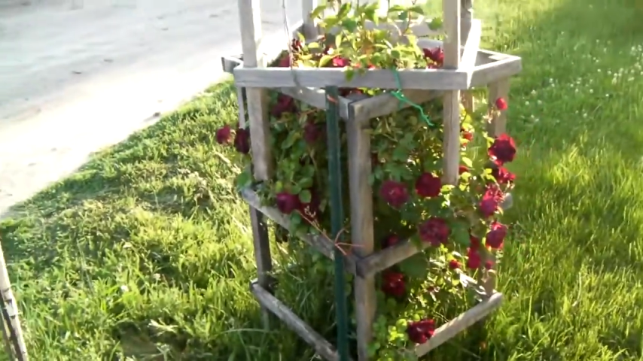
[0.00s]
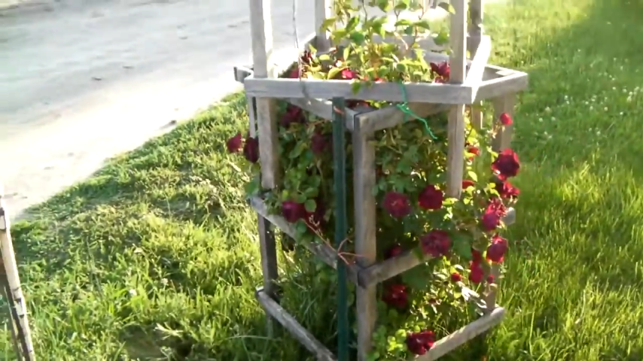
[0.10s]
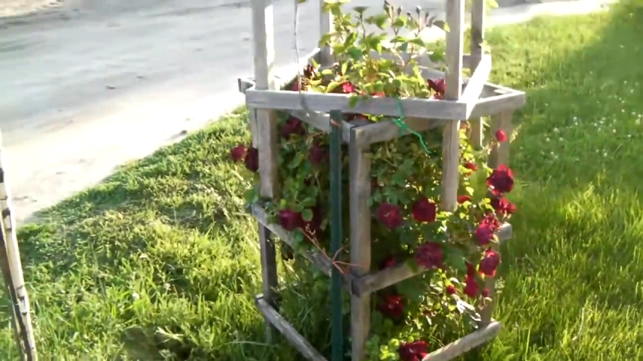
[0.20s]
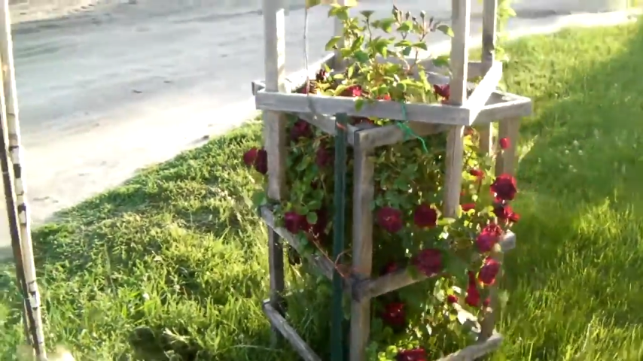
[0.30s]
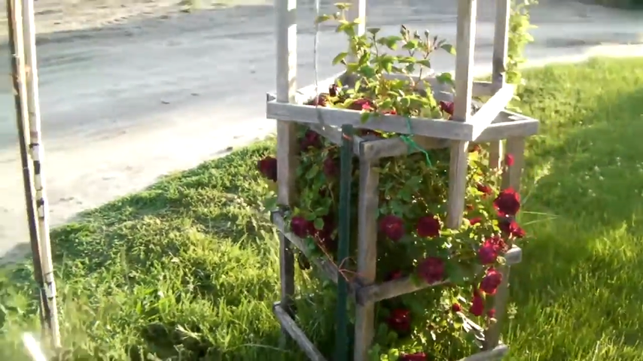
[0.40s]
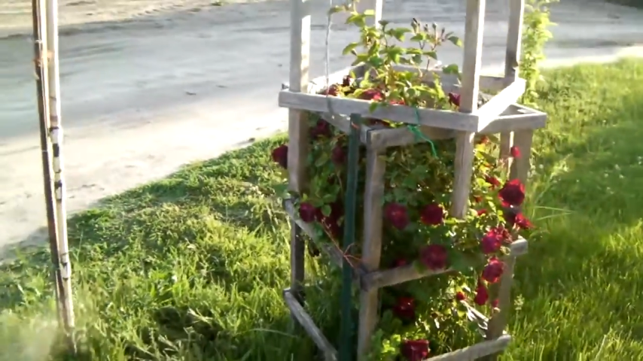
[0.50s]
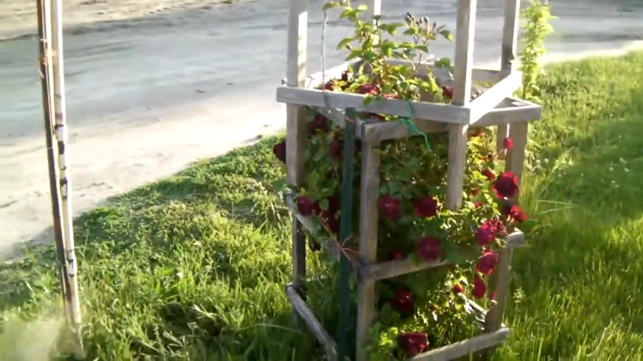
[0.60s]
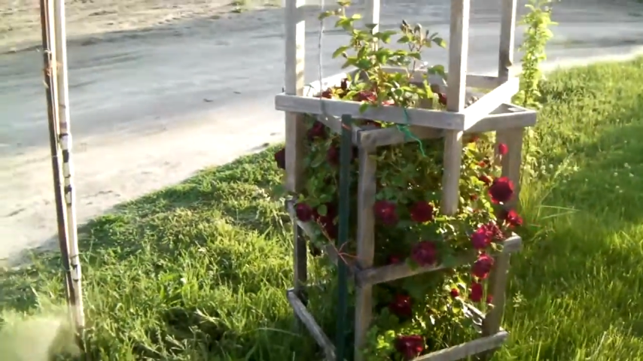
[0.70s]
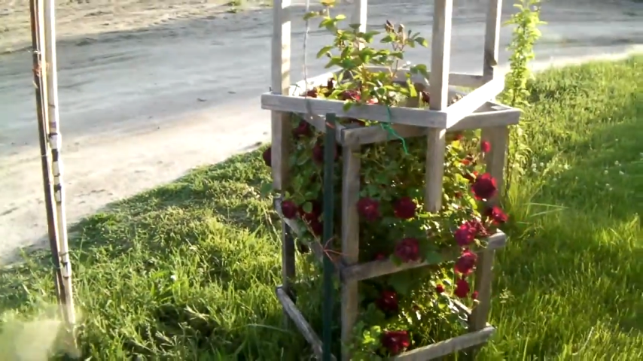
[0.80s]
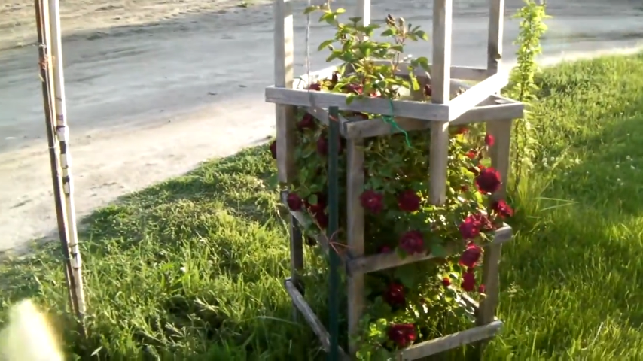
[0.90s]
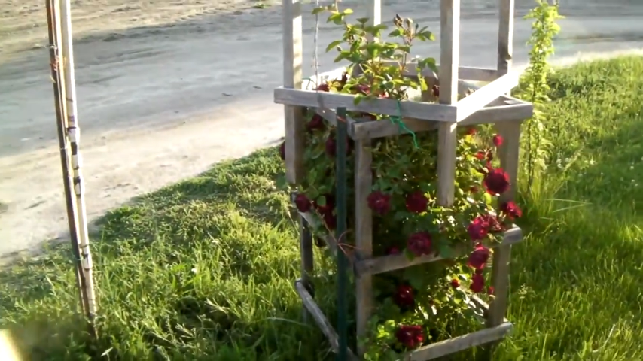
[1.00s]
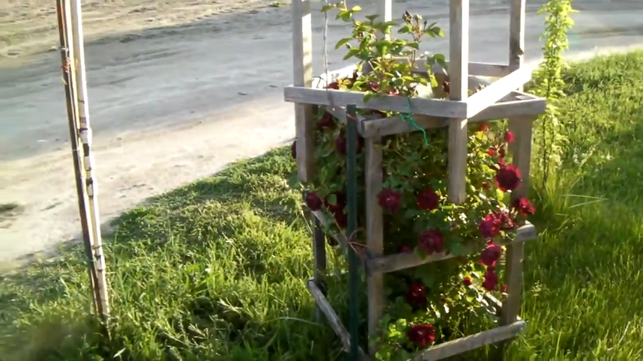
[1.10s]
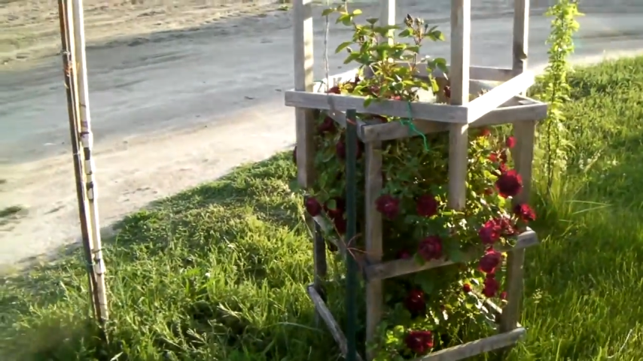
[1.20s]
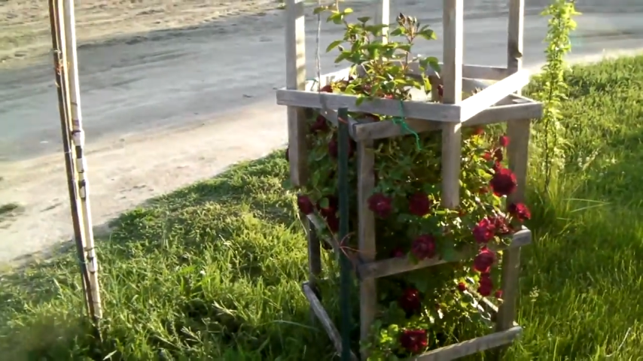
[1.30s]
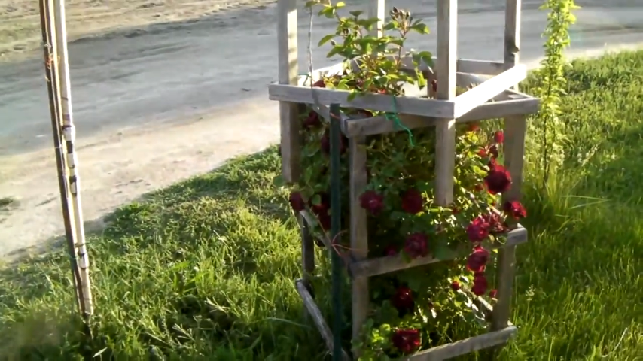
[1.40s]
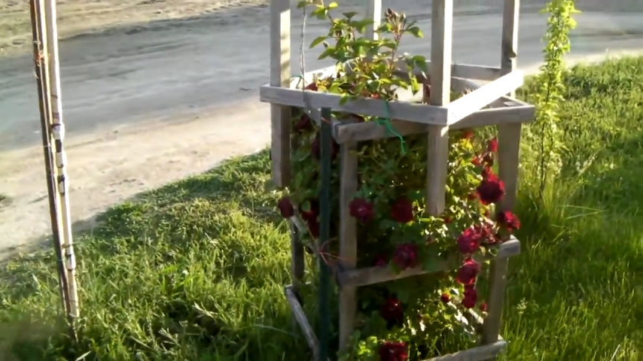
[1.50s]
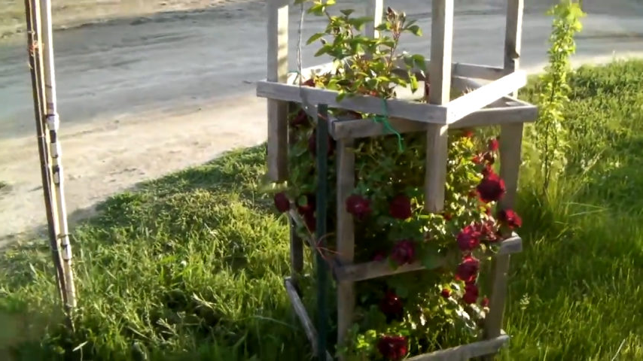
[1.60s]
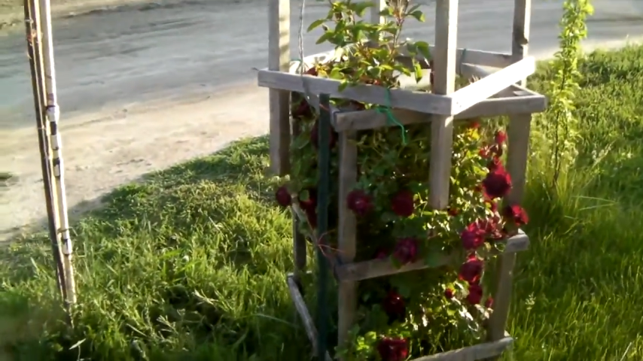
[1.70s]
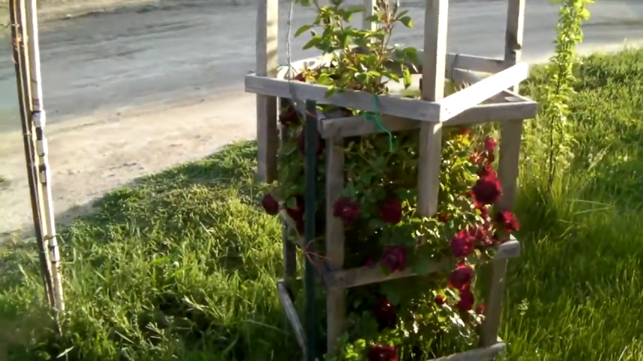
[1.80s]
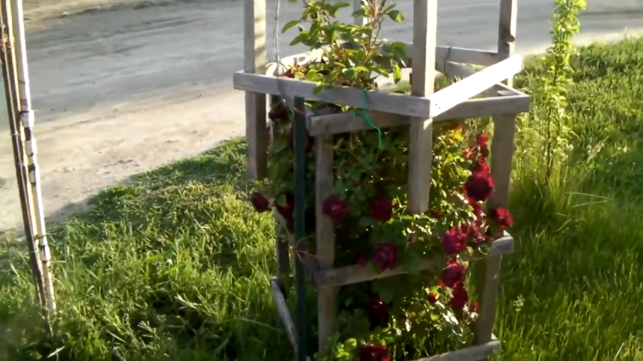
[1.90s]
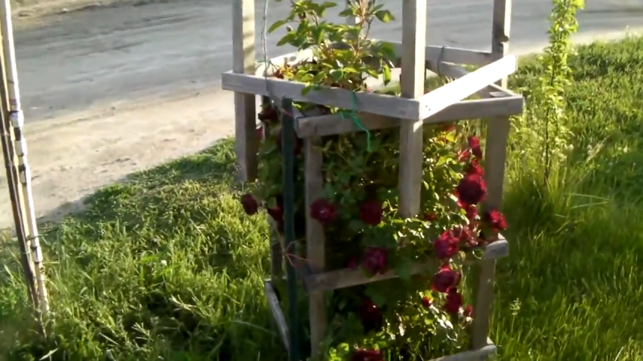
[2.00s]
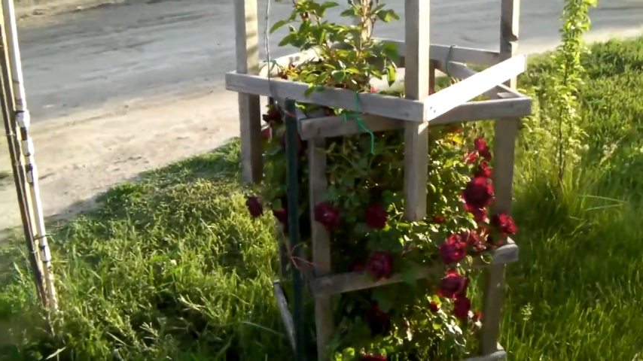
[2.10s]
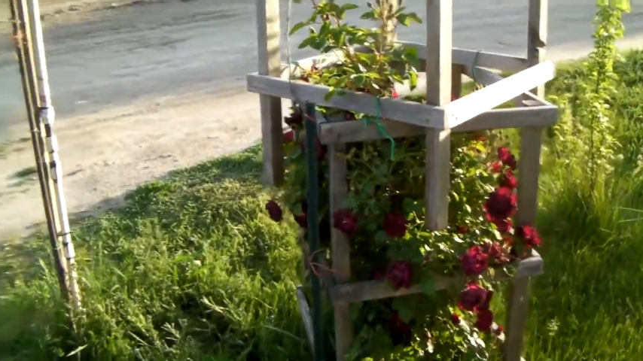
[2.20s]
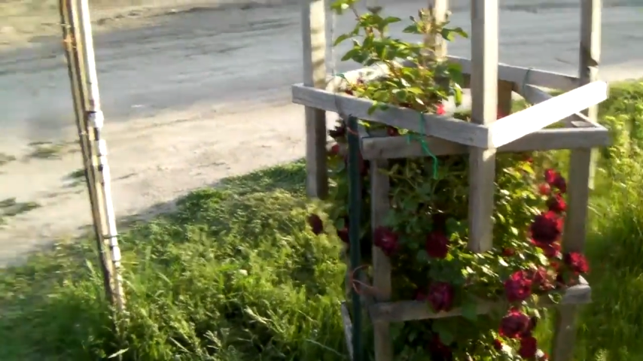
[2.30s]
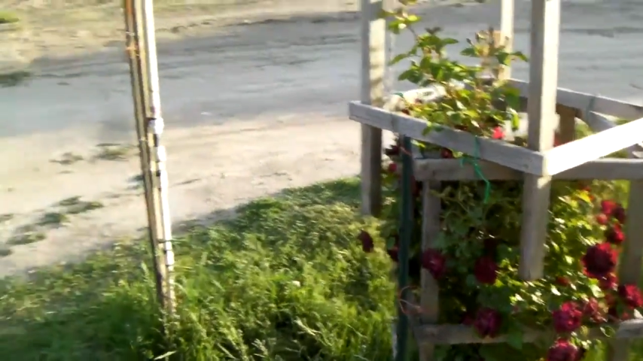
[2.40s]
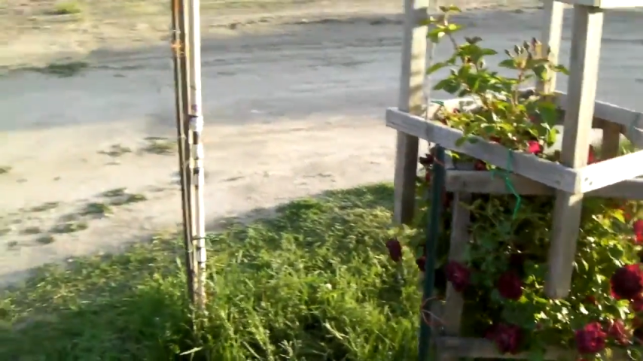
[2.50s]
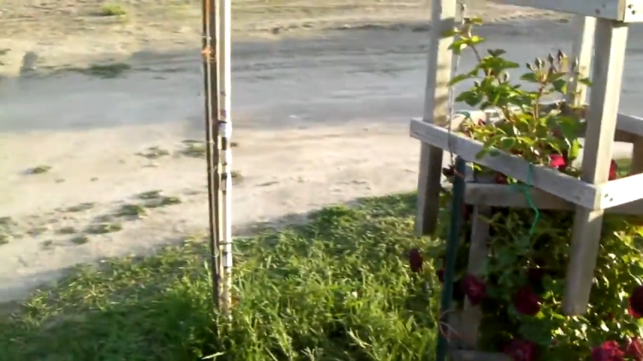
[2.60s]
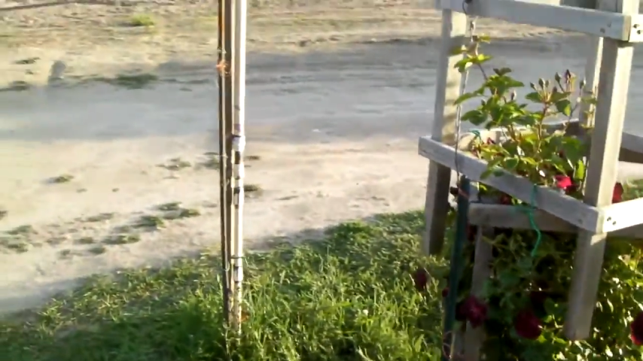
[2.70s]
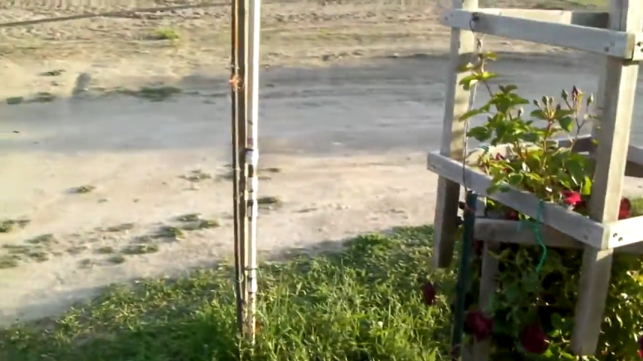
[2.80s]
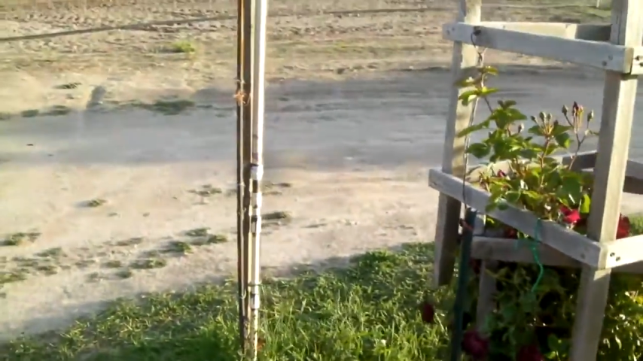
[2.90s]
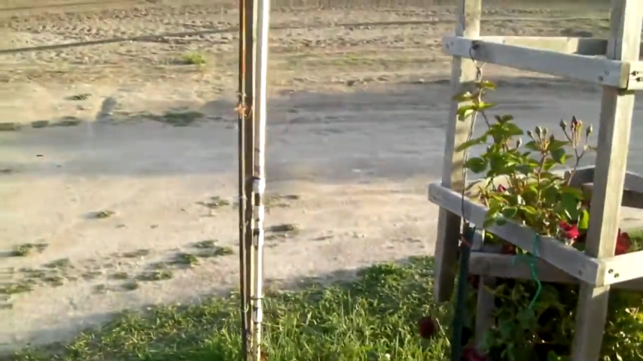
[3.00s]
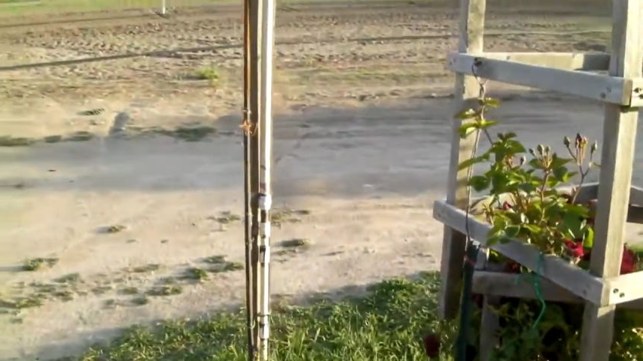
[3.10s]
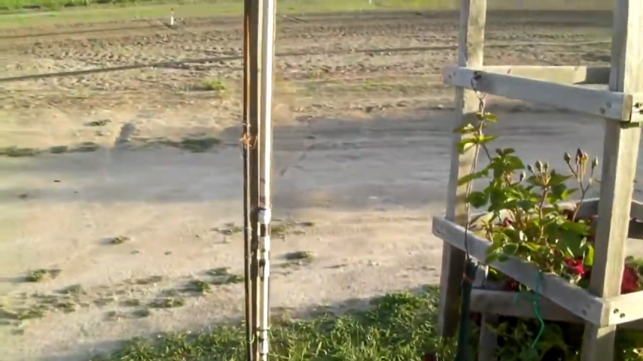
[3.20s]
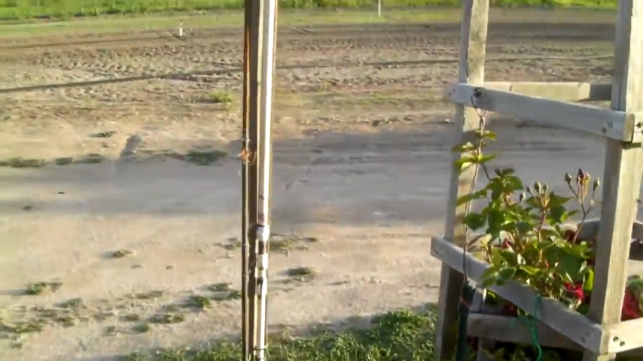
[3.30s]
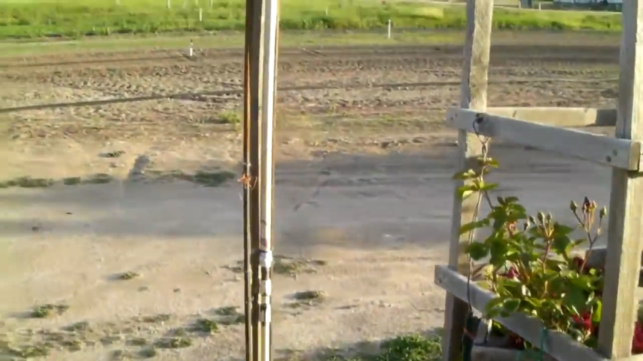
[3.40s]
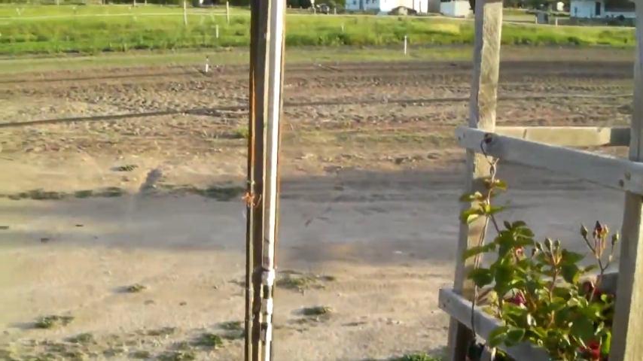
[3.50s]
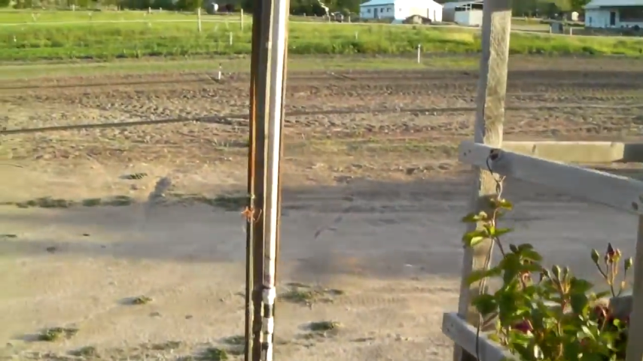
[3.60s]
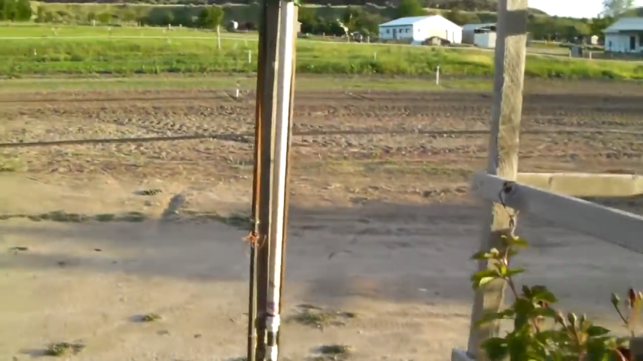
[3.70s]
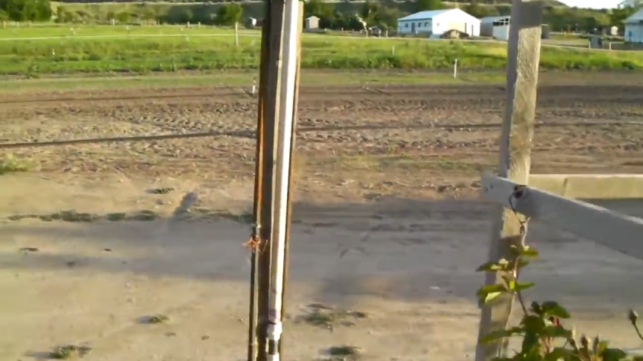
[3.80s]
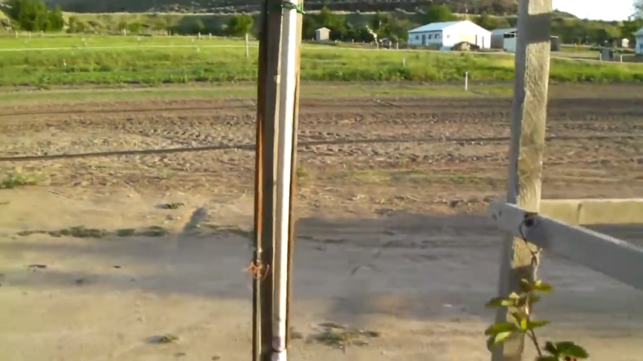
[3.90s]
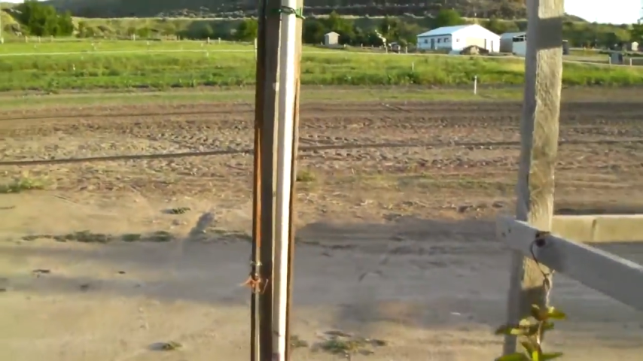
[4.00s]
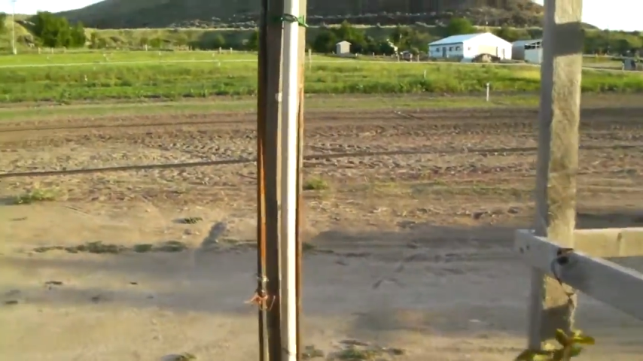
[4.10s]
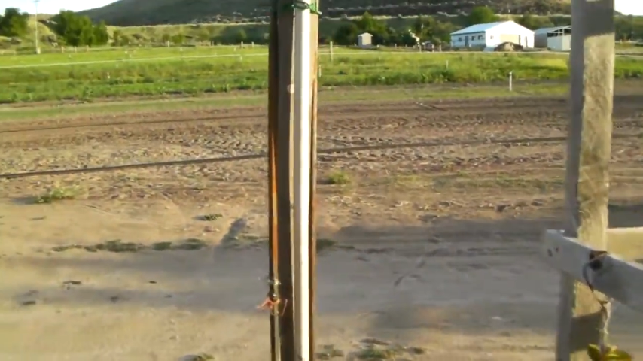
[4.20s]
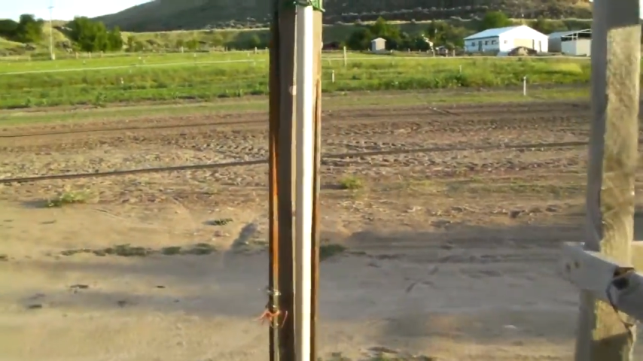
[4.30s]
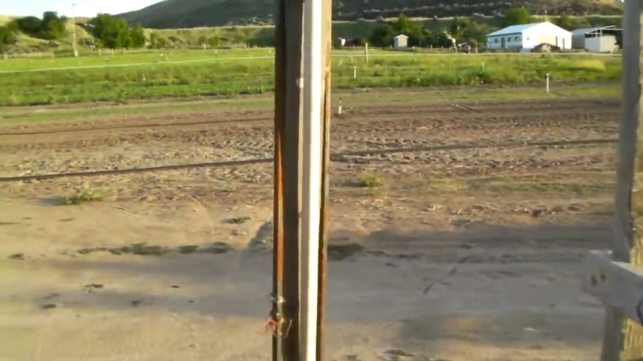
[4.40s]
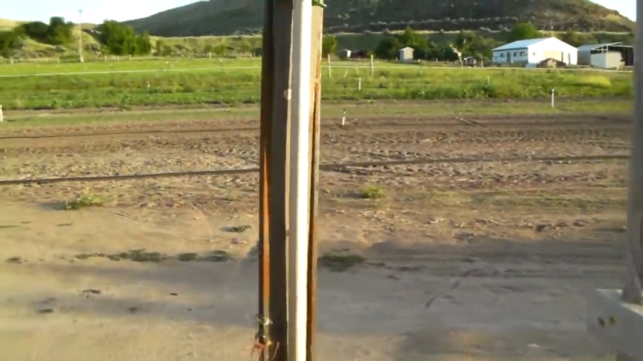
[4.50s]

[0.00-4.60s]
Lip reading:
(no speaker visible)